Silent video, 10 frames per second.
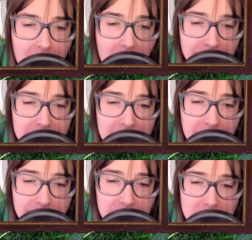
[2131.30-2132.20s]
often
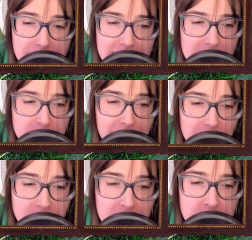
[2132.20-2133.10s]
not felt to be such by
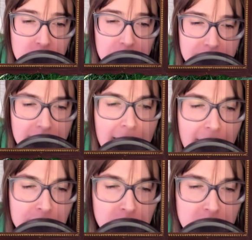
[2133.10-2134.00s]
those concerned,
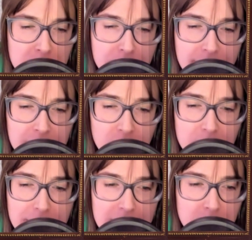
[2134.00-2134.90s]
in order to prevent our
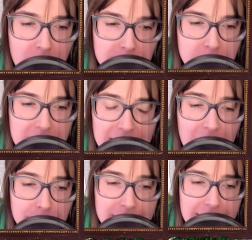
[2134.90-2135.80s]
being swamped with
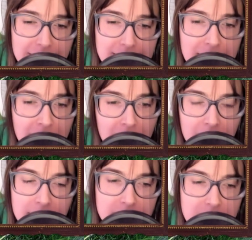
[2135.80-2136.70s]
incompetence.
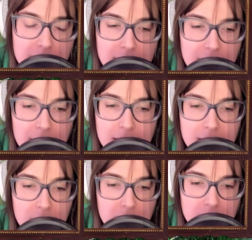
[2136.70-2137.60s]
And it's
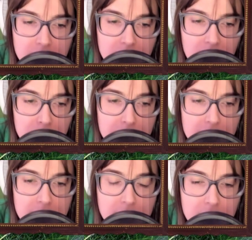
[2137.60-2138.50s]
so screwed up. It
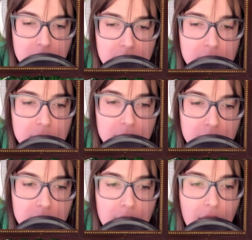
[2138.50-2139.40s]
is so
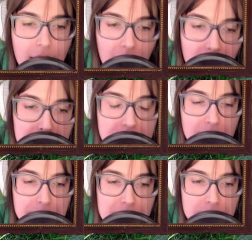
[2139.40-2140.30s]
screwed up
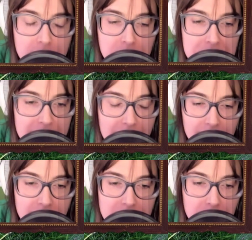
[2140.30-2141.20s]
that people used to
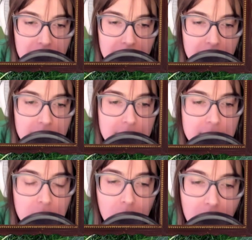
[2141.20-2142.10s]
think this way. It is
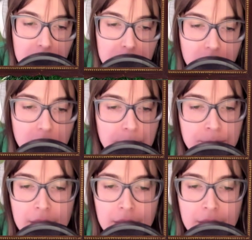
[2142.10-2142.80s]
horrible.